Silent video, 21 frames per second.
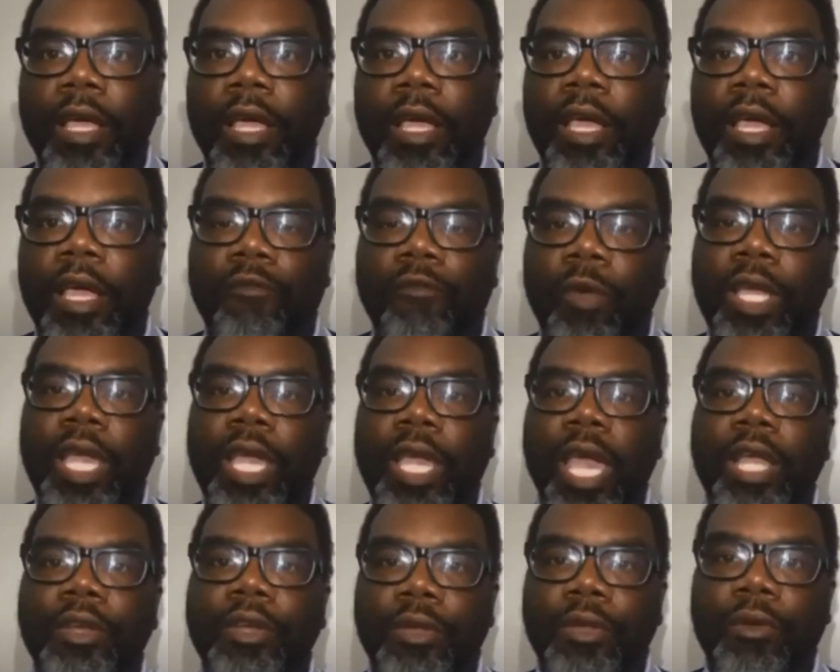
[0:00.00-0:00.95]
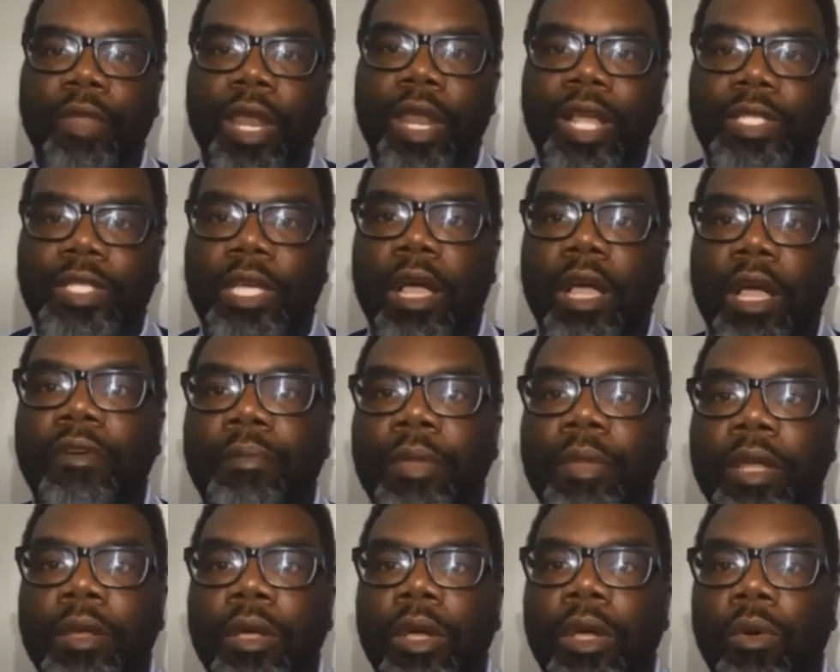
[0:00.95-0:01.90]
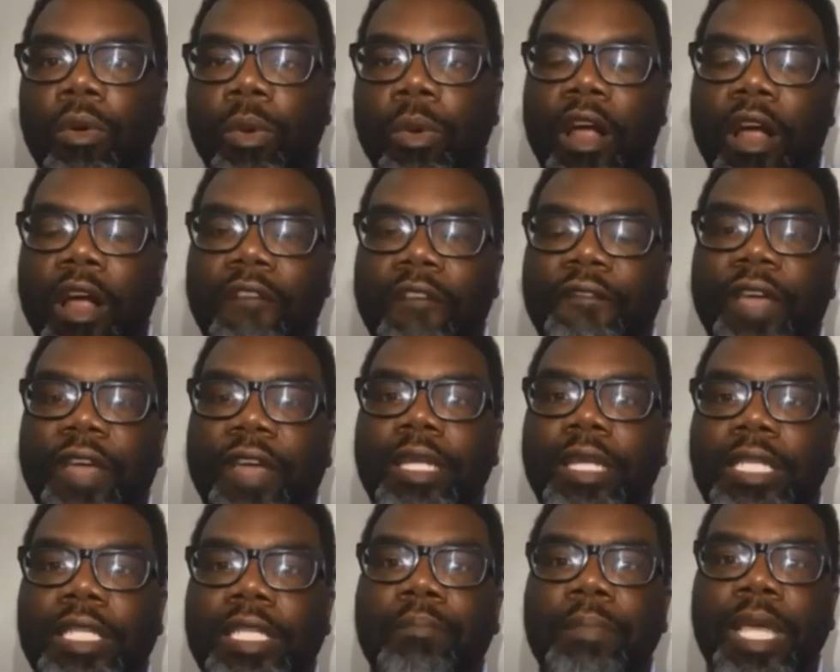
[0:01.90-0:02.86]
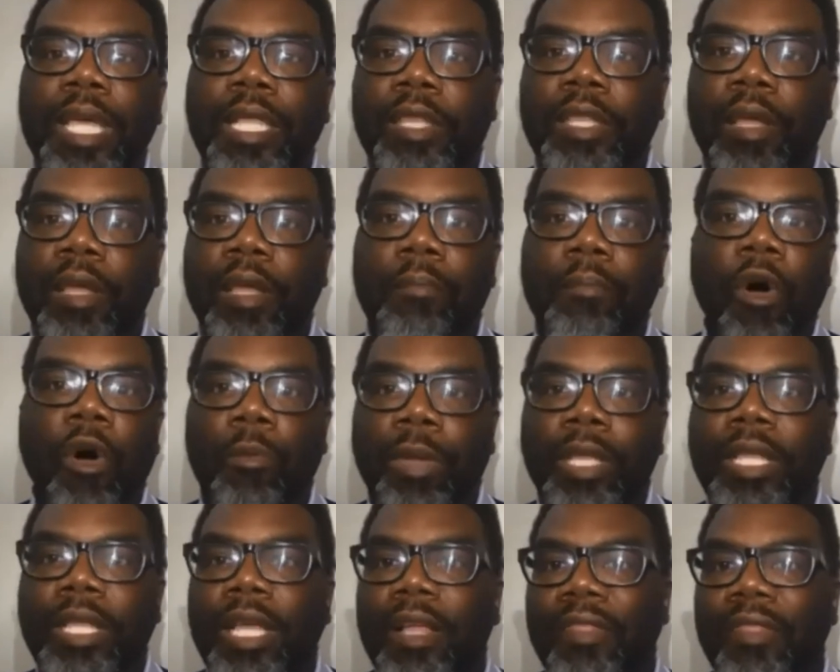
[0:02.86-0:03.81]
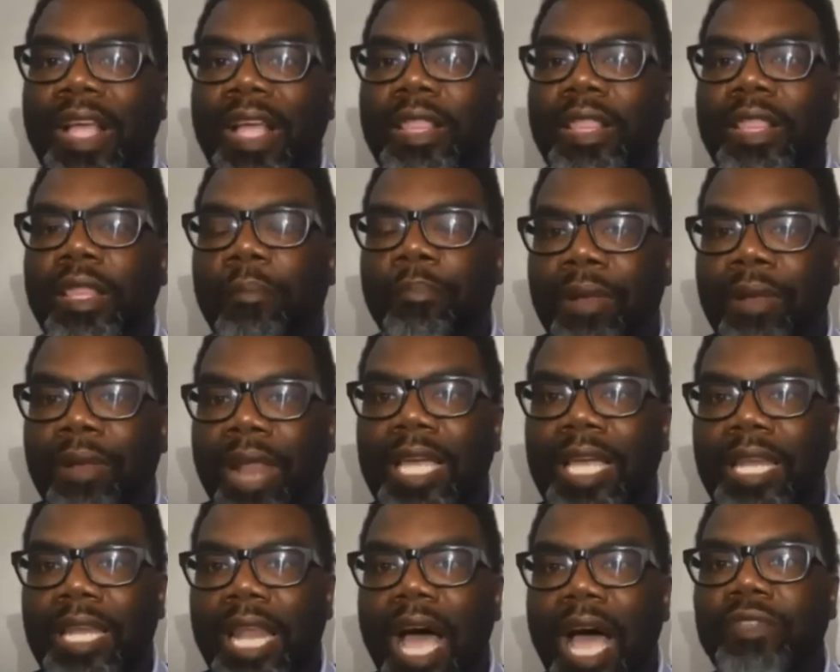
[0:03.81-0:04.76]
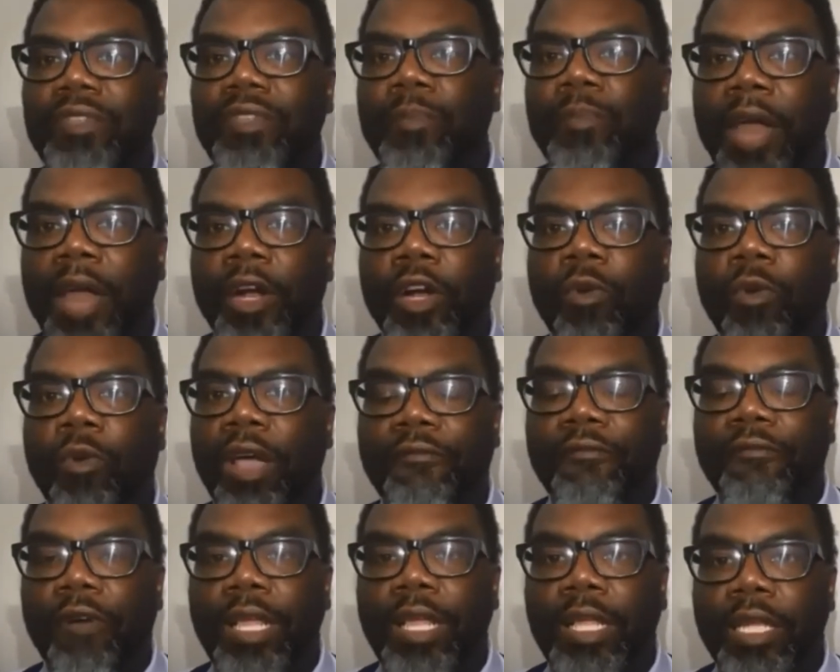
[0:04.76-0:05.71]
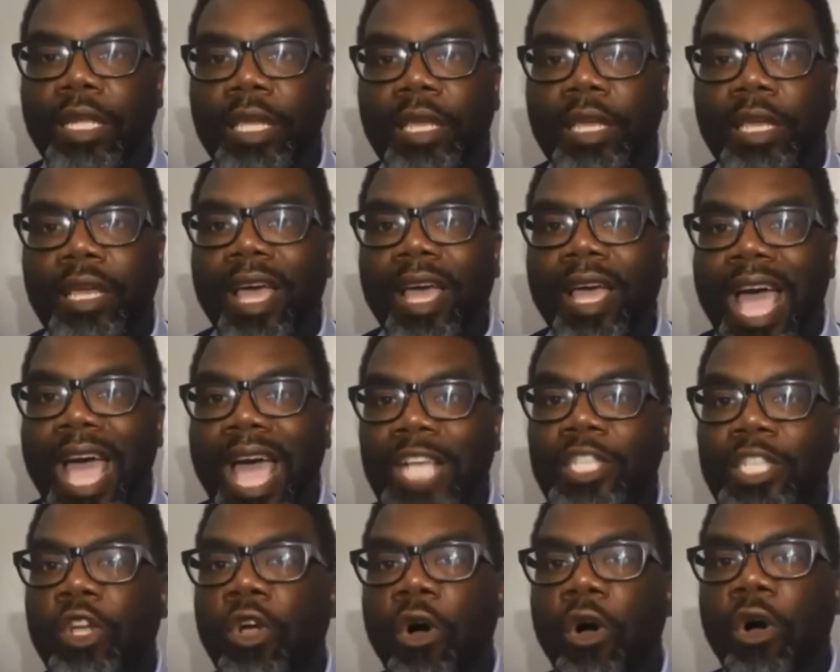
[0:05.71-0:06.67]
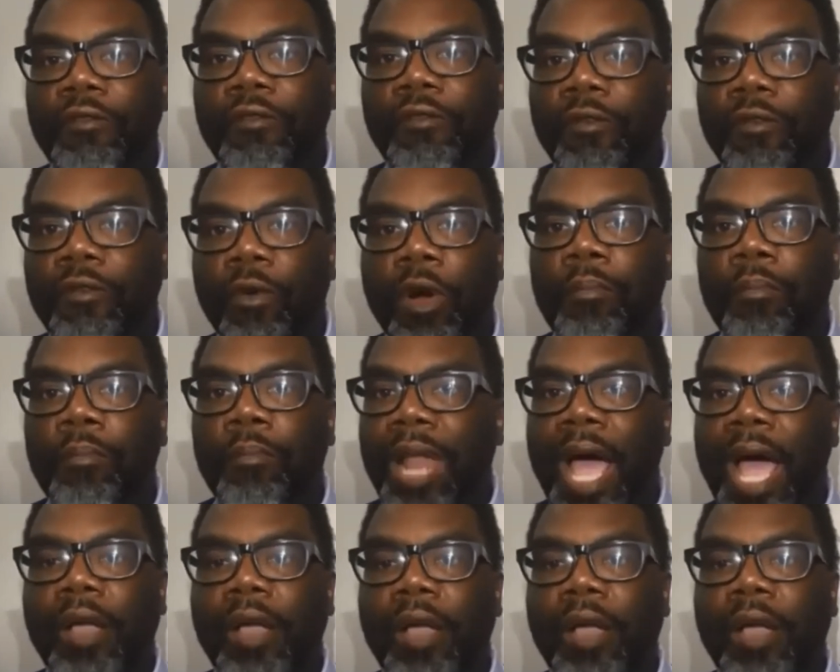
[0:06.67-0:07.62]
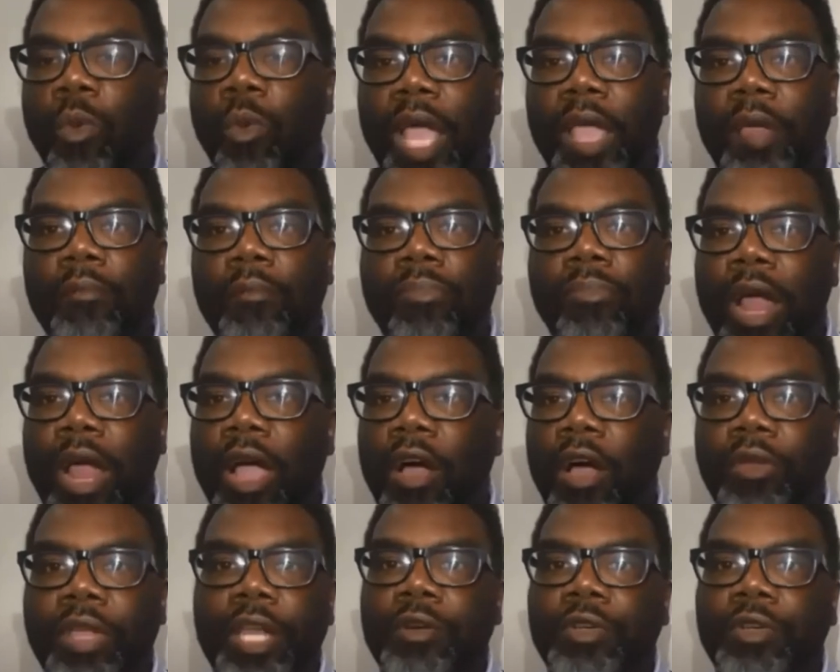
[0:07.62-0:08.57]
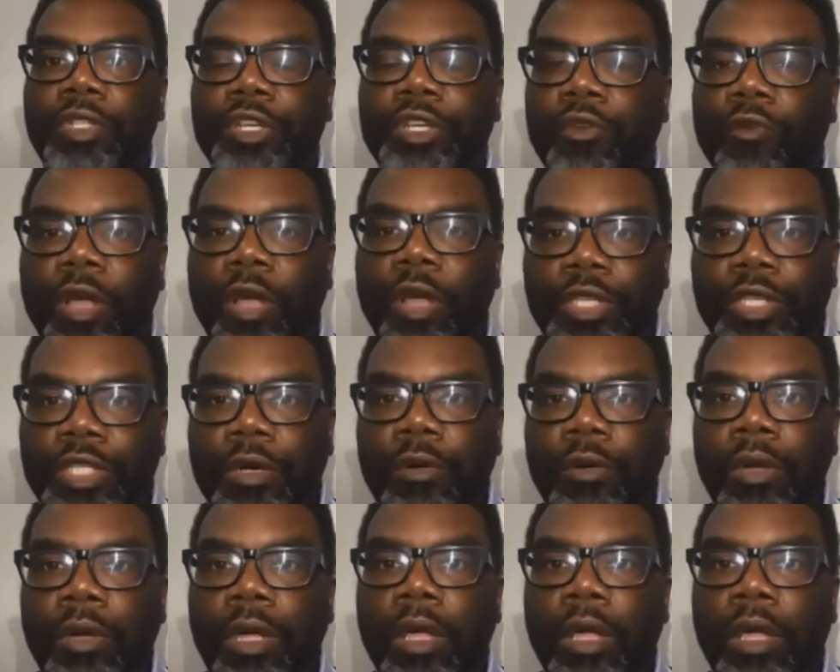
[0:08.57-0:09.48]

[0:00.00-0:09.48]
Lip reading: And if we can't do that as a government, we are failing to meet the moment that the Black Lives Matter, quite frankly, has called for. Black, white, brown, intergenerational.